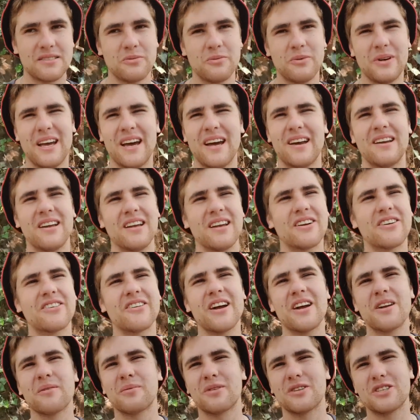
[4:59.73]
We had
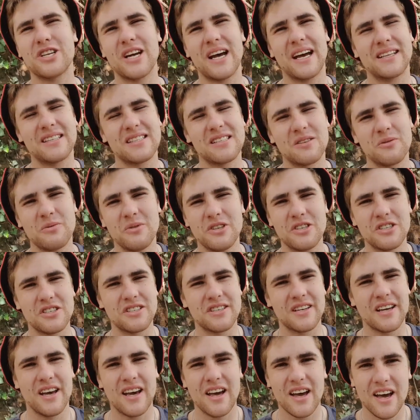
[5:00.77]
incredible chats, and we
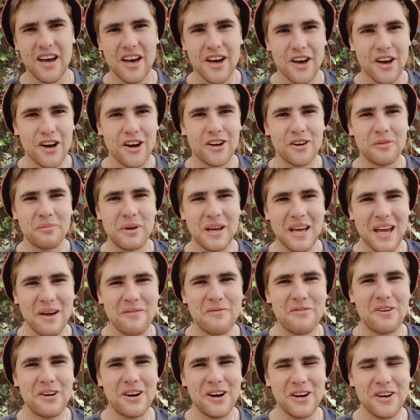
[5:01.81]
just
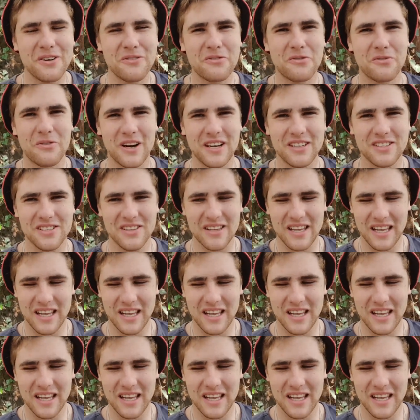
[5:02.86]
became very good friends on